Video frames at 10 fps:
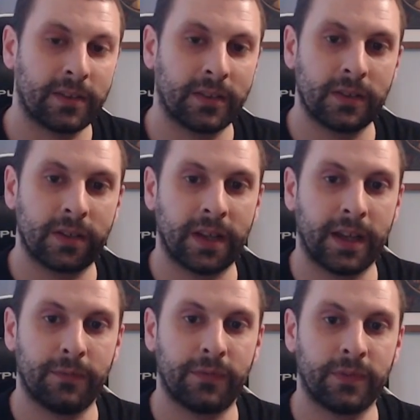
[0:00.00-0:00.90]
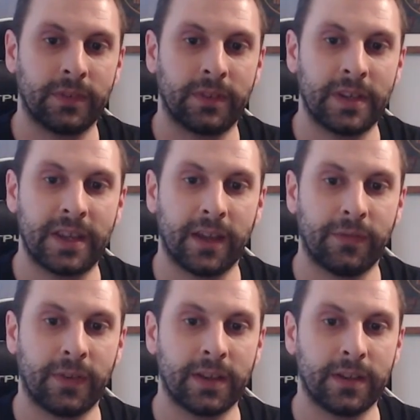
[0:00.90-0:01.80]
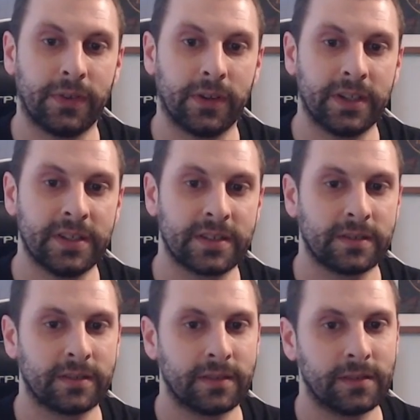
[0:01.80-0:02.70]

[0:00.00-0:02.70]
so you can have decaf and your finest.